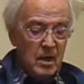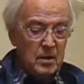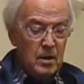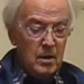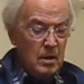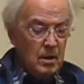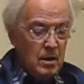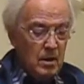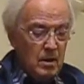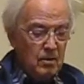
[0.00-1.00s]
A girl
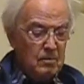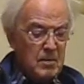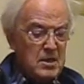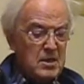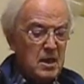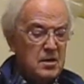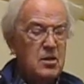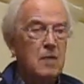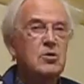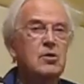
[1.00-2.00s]
who had made his heart
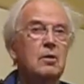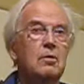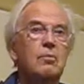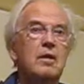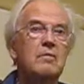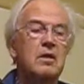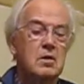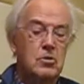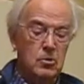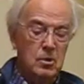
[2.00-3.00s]
somersault whenever
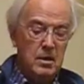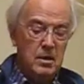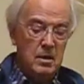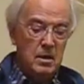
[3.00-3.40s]
he saw her.